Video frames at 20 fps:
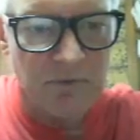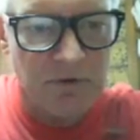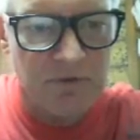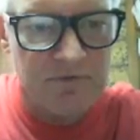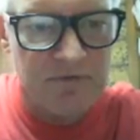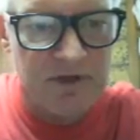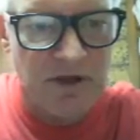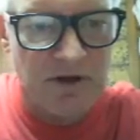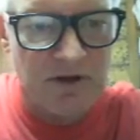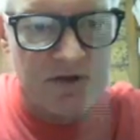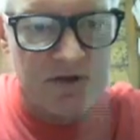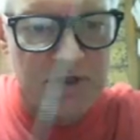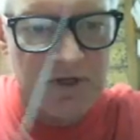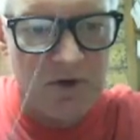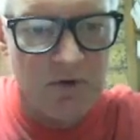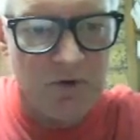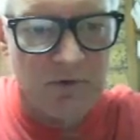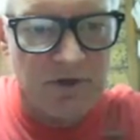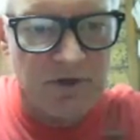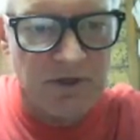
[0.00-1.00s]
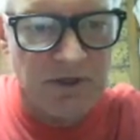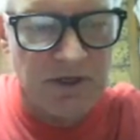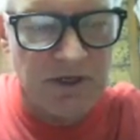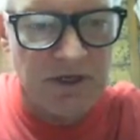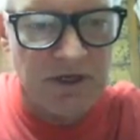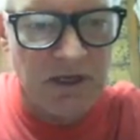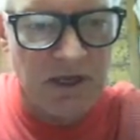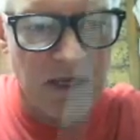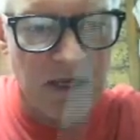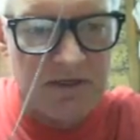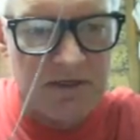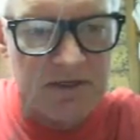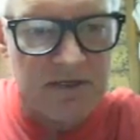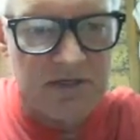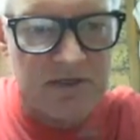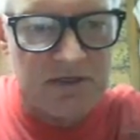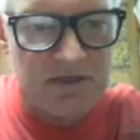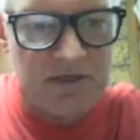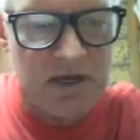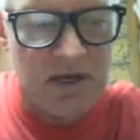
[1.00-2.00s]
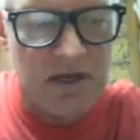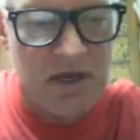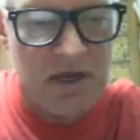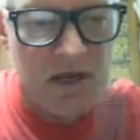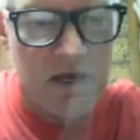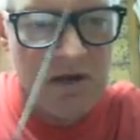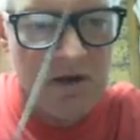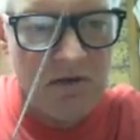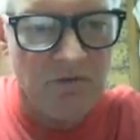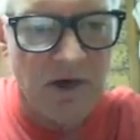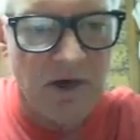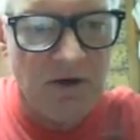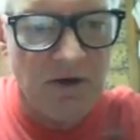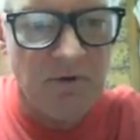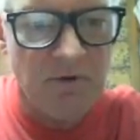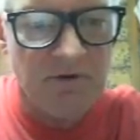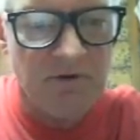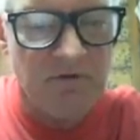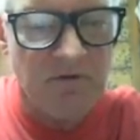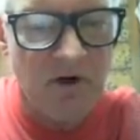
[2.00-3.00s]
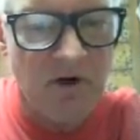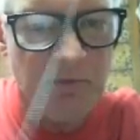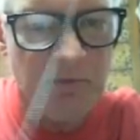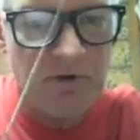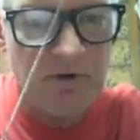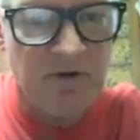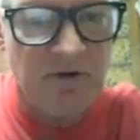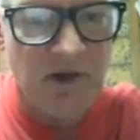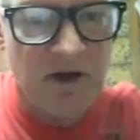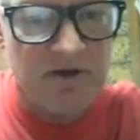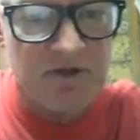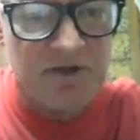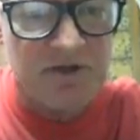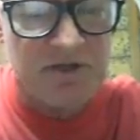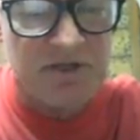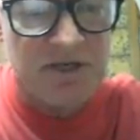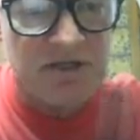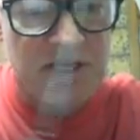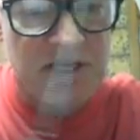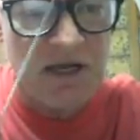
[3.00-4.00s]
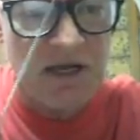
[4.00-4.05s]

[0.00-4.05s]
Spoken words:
It moves on its own. It indicates his level of development of conscience.